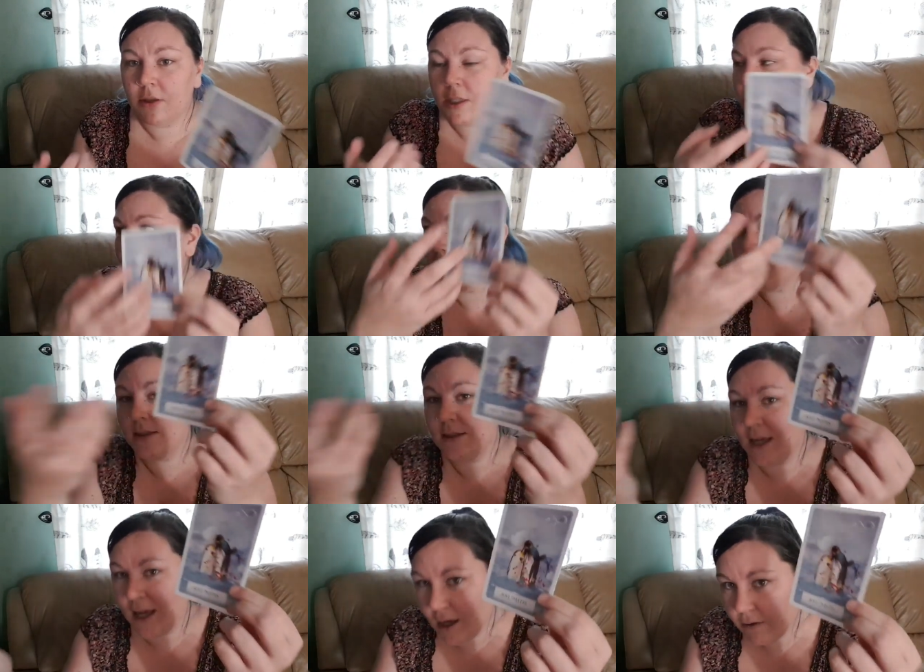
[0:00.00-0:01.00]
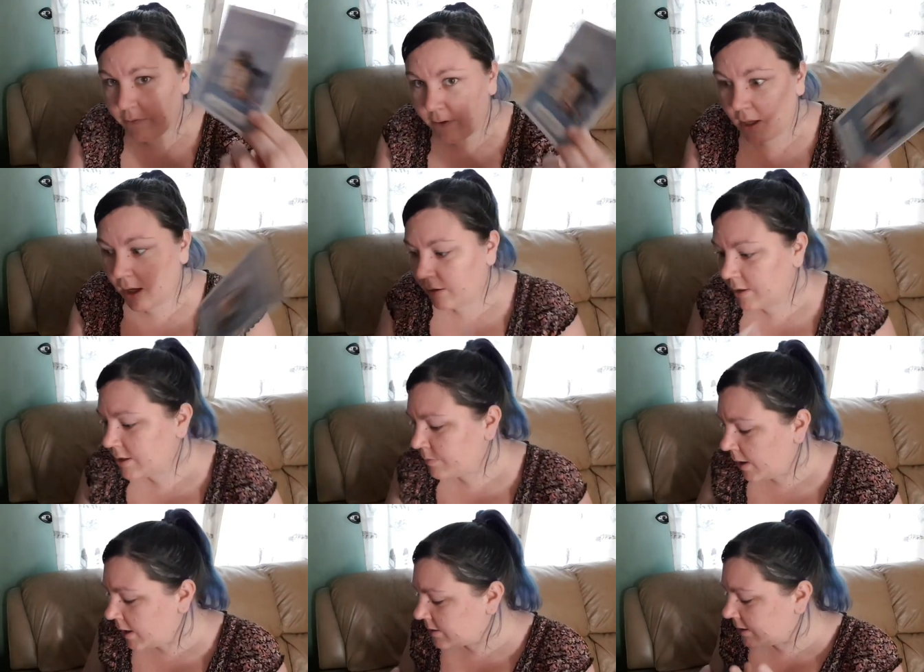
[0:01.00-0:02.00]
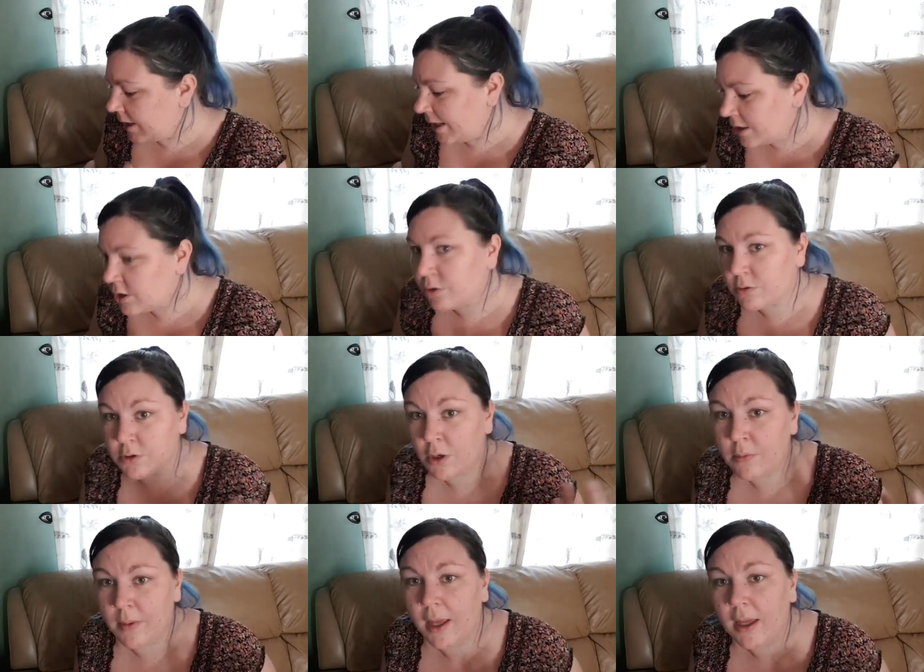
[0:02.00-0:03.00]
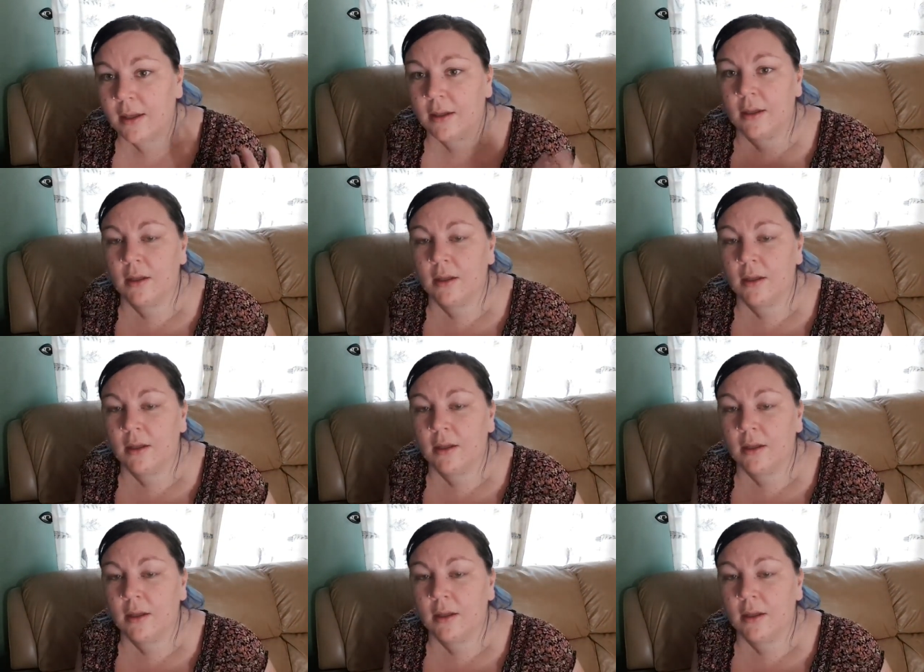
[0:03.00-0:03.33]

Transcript: This person's here for you. This person is your soulmate.